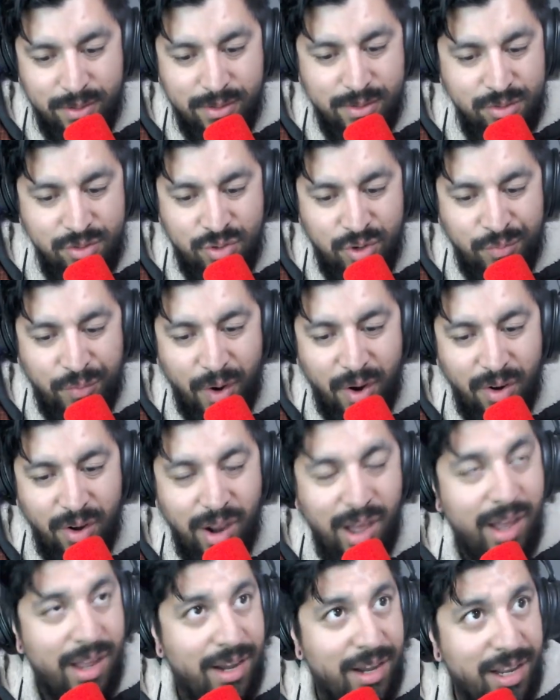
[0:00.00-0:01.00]

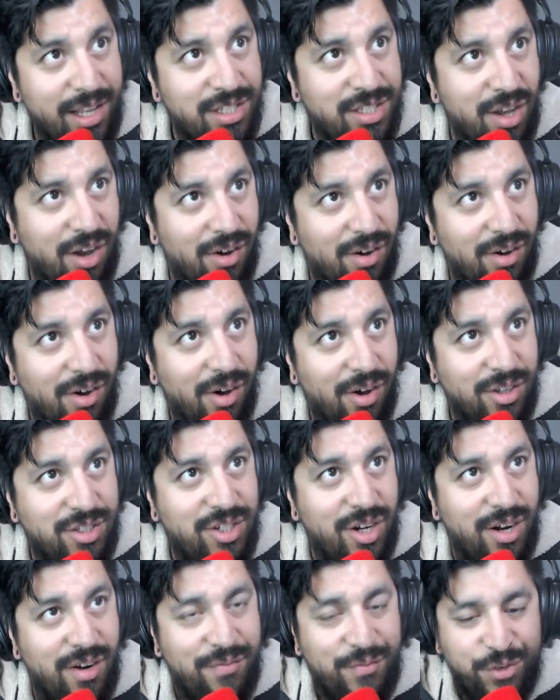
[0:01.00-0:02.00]
Trafalgar needs an
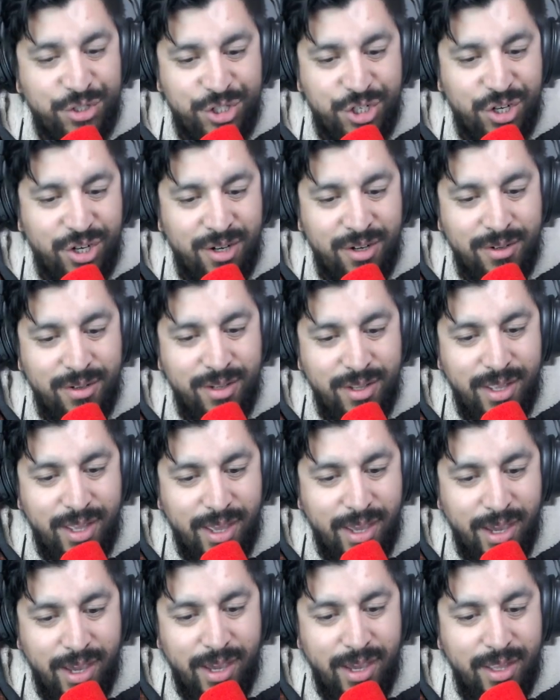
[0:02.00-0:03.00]
altar for sure.
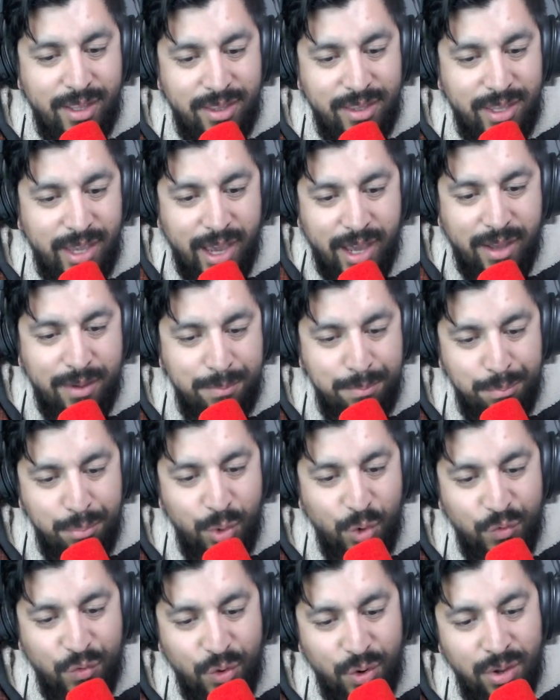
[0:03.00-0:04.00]
And yeah,
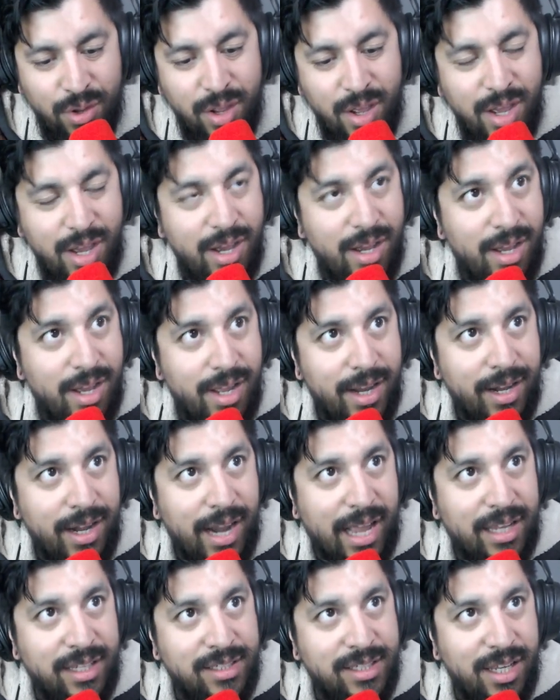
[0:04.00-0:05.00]
beautiful,
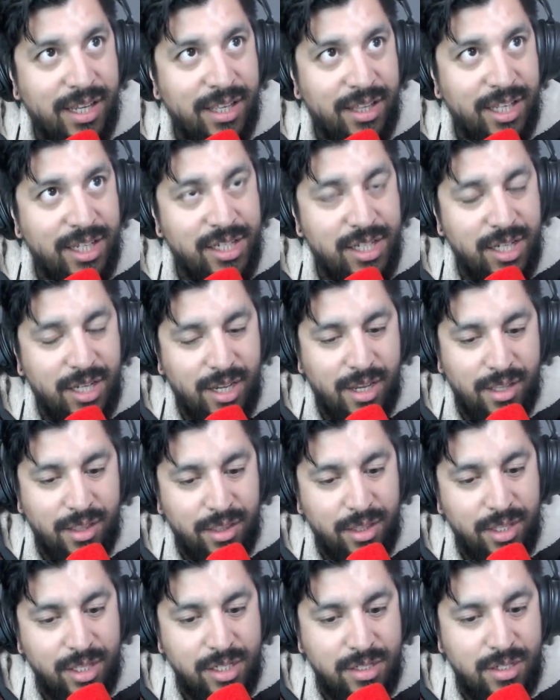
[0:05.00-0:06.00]
nice addition and
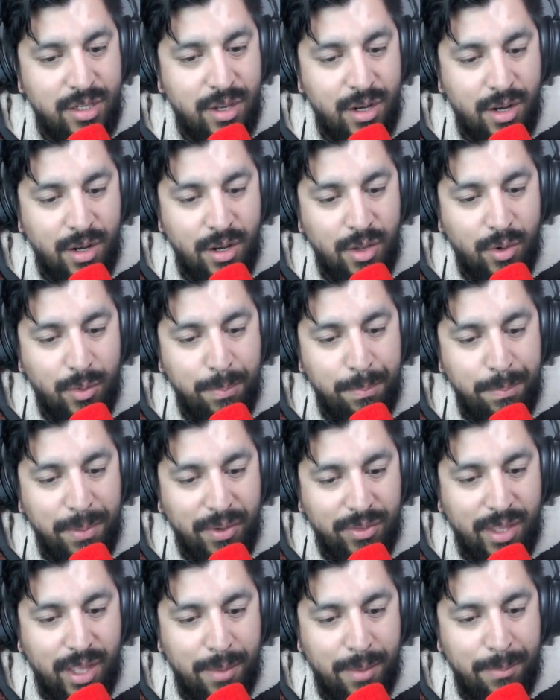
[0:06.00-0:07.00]
this little
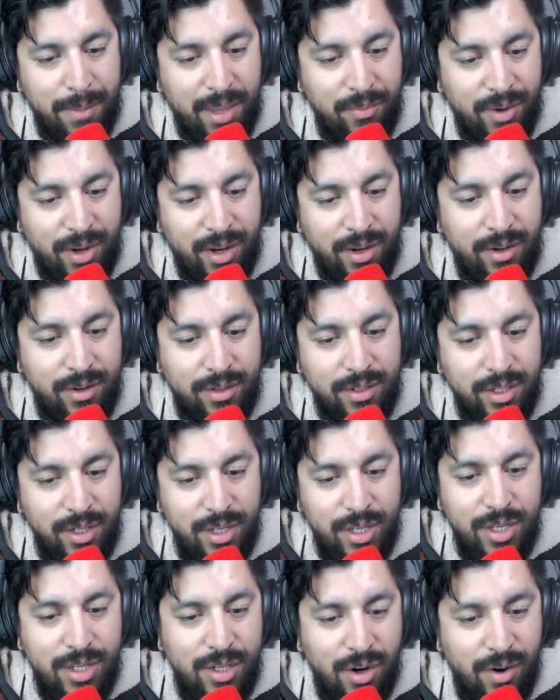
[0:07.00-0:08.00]
build that I made right here.
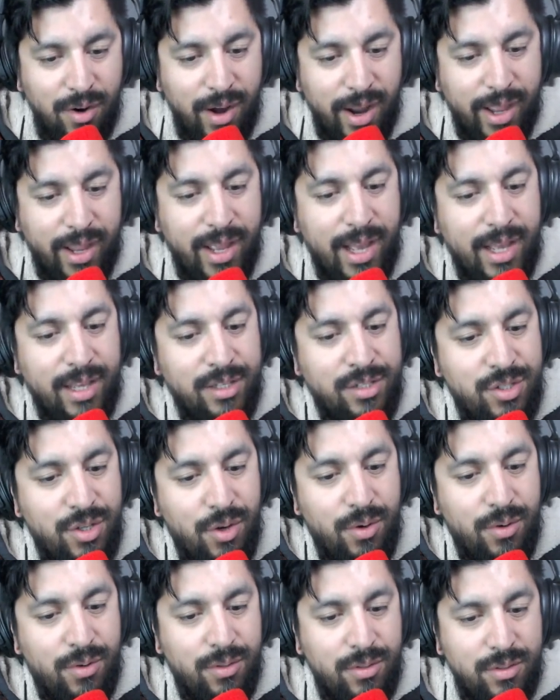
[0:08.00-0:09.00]
All right, guys.
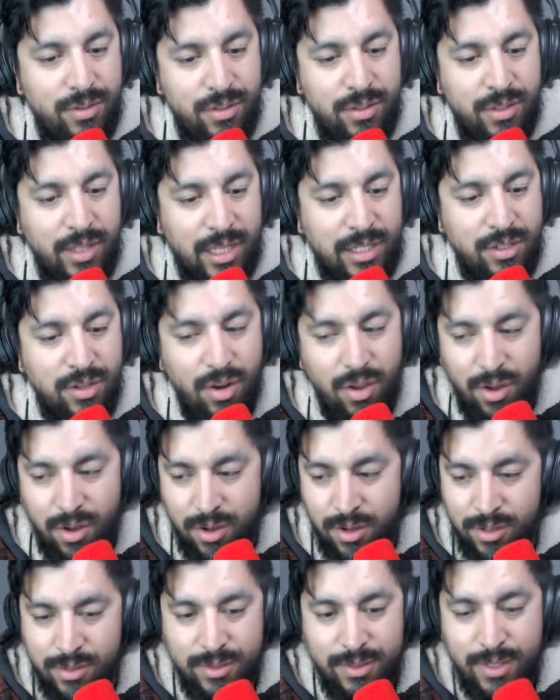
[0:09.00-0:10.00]
So that's Law.
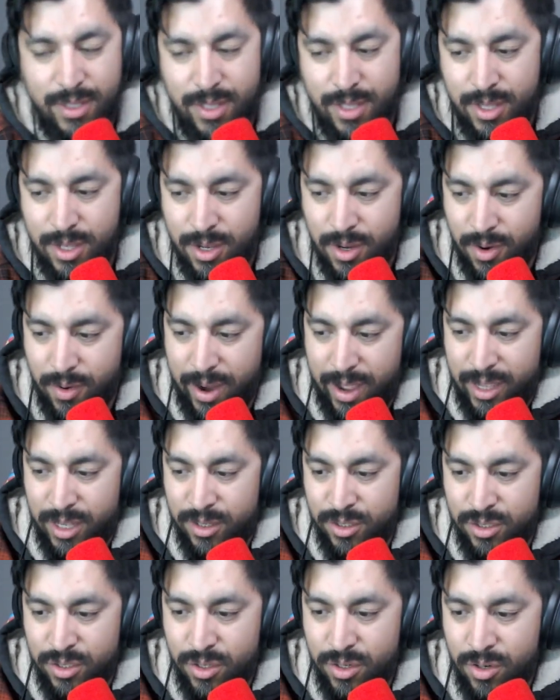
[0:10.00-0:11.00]
All right,
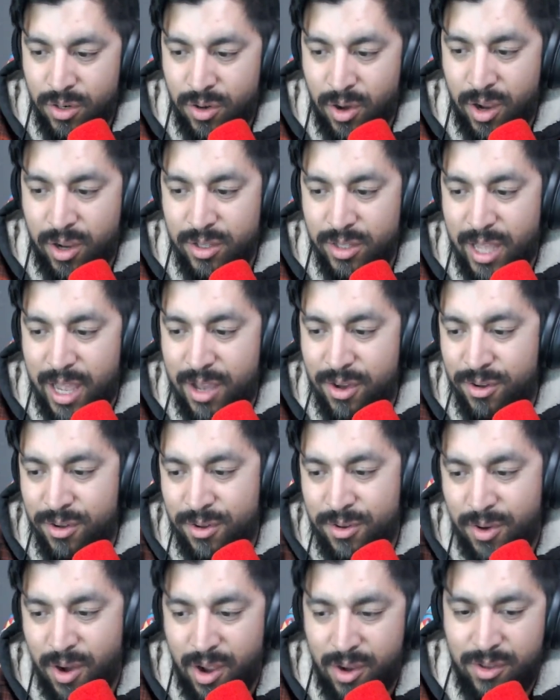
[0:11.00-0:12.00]
Crocodile.
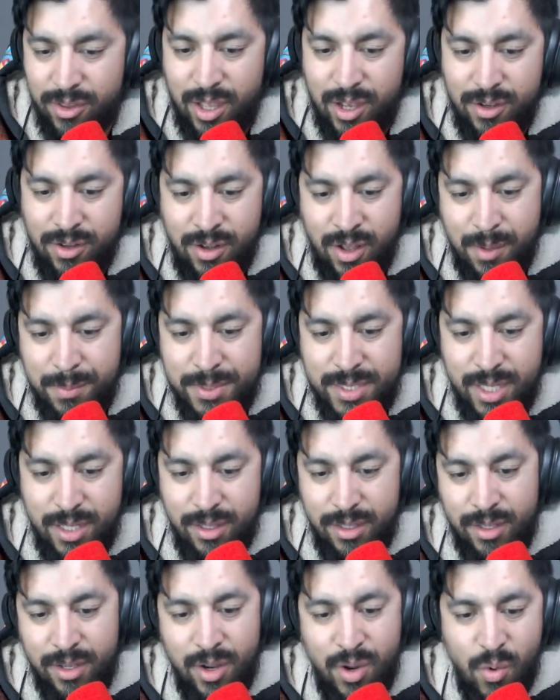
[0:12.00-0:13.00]
Crocodile comes
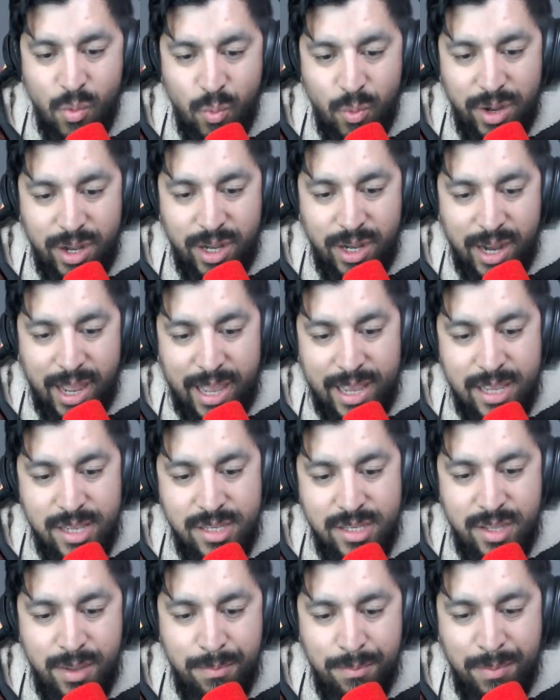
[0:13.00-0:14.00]
in really nice.